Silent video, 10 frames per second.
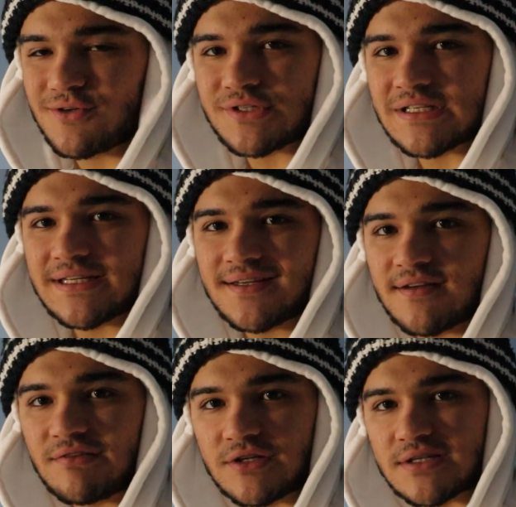usually
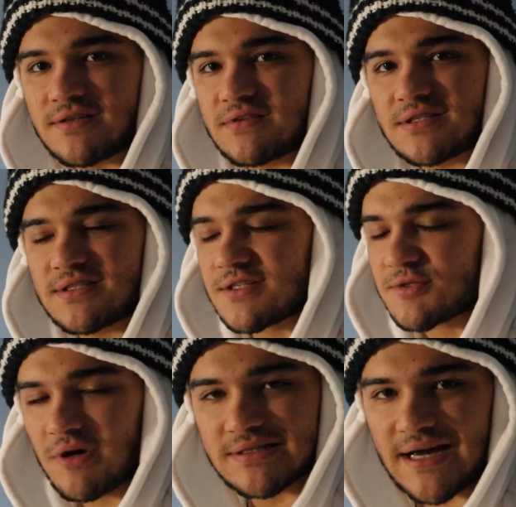if it's a
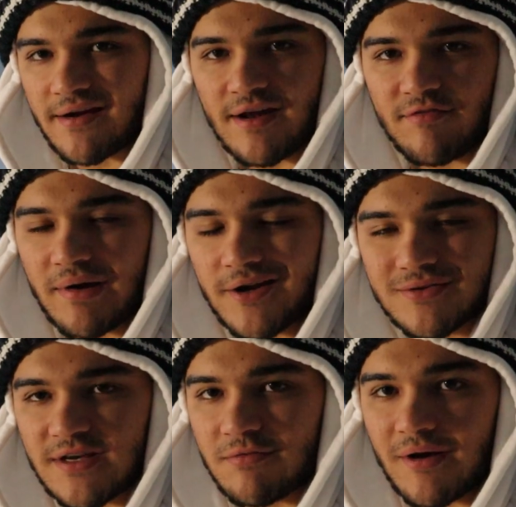small town and everybody
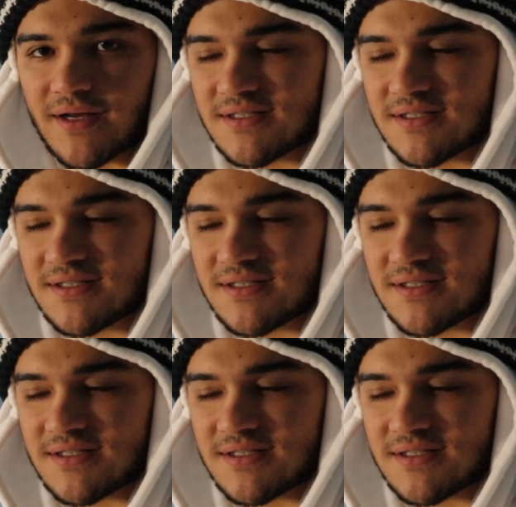knows everybody,